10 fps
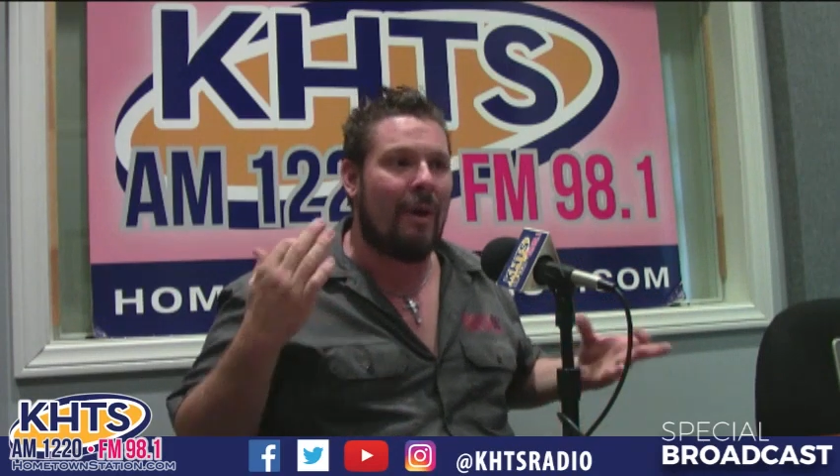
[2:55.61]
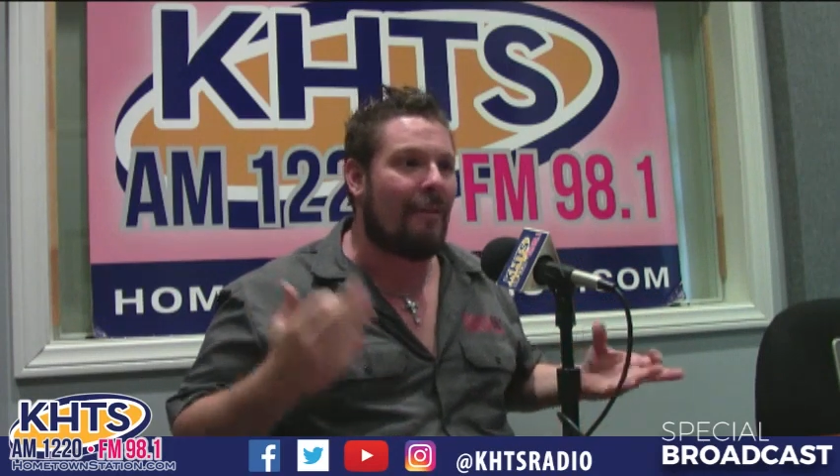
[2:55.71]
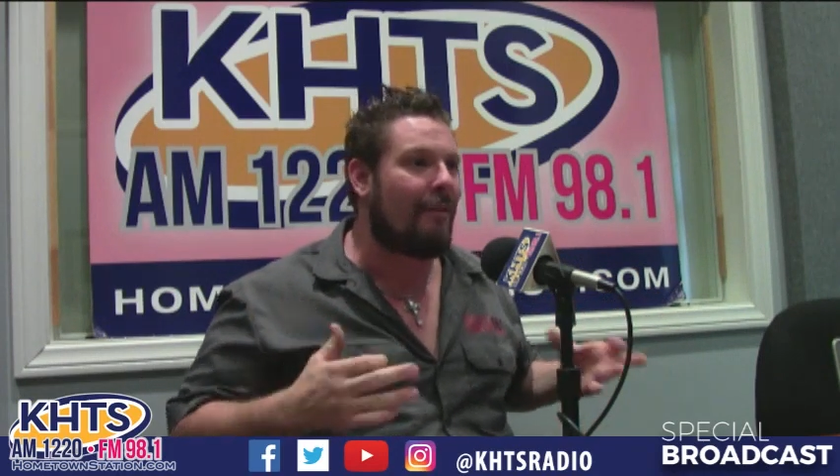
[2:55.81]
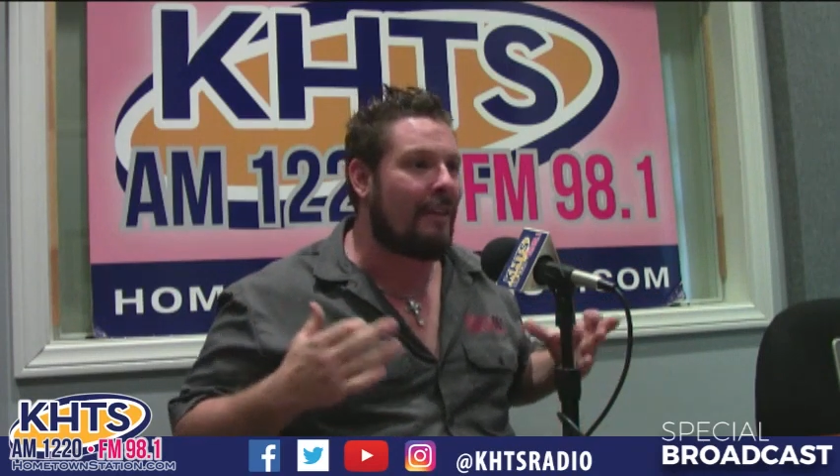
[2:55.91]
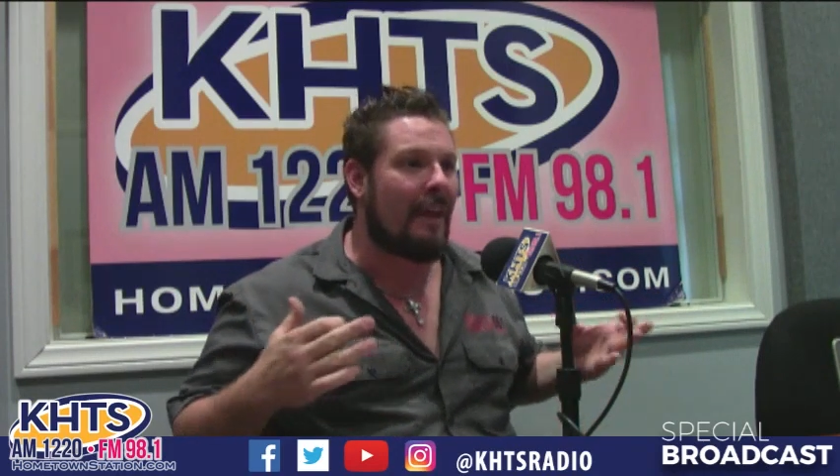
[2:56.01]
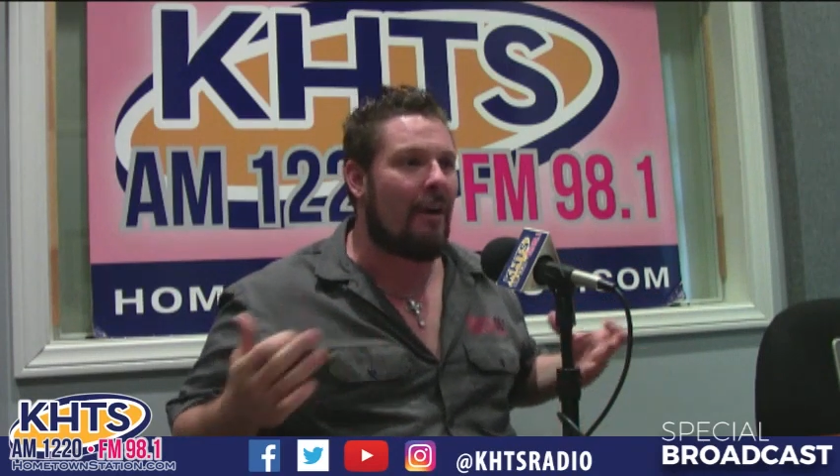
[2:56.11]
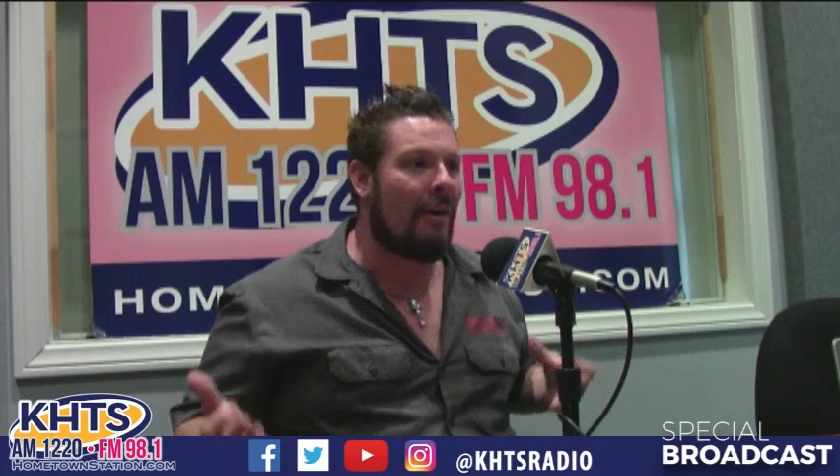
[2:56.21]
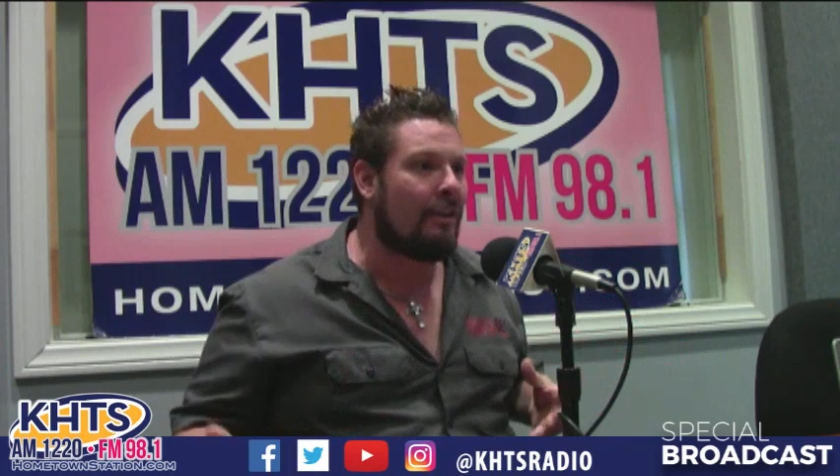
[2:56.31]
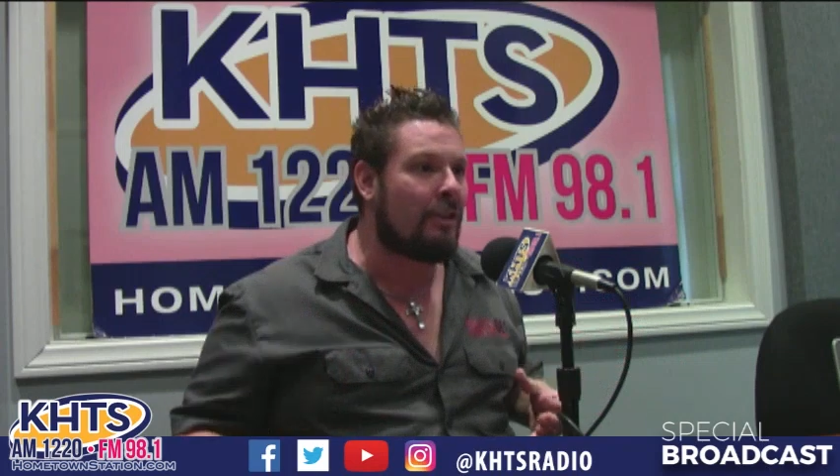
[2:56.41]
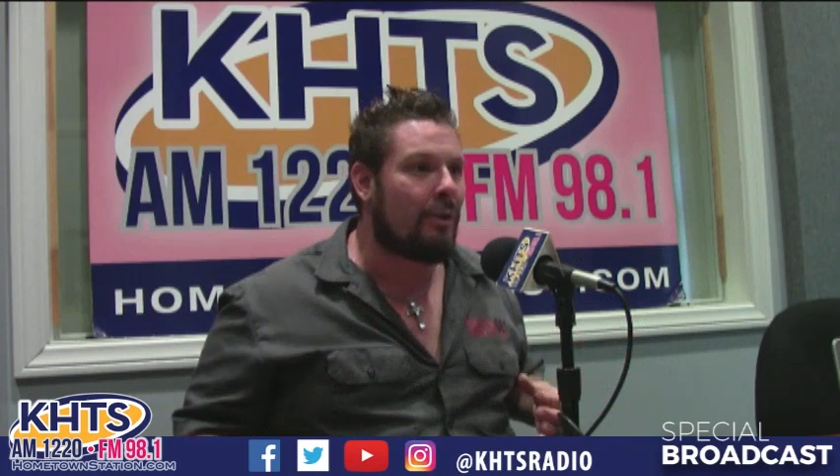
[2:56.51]
everything how
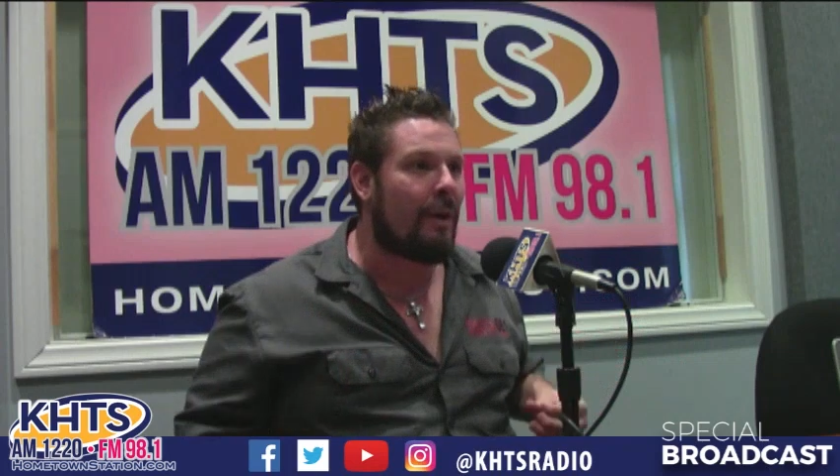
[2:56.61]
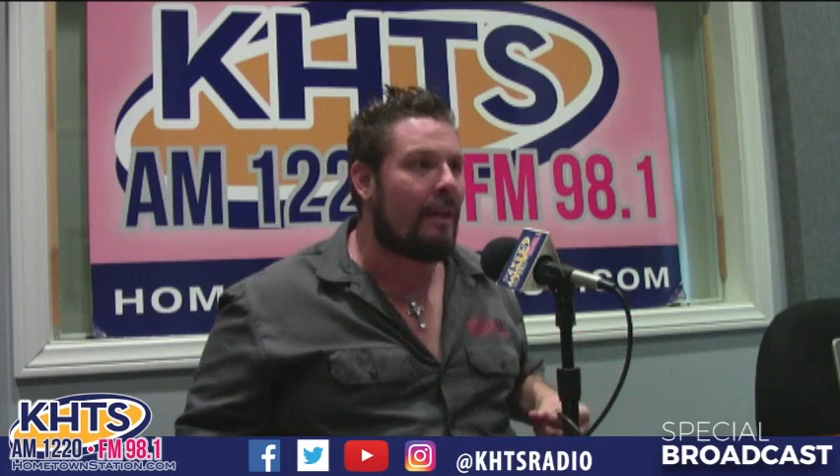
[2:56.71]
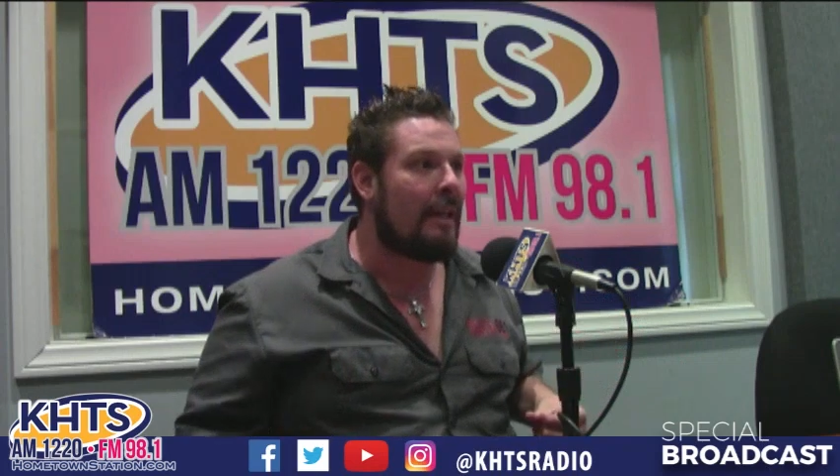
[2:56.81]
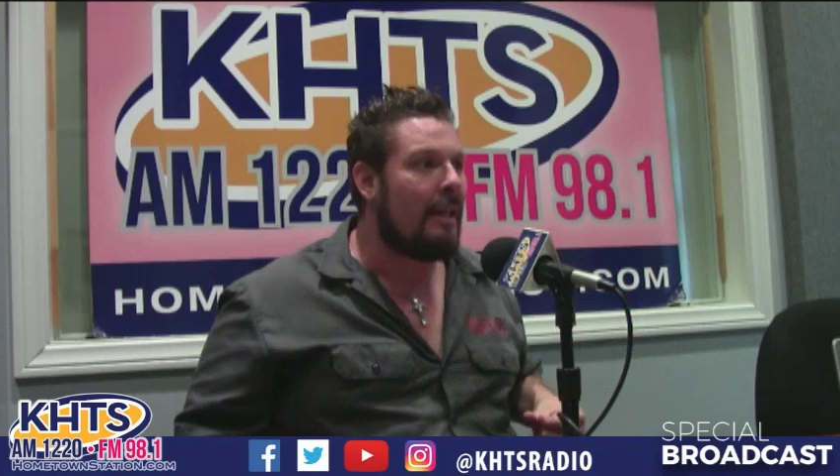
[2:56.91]
I do it.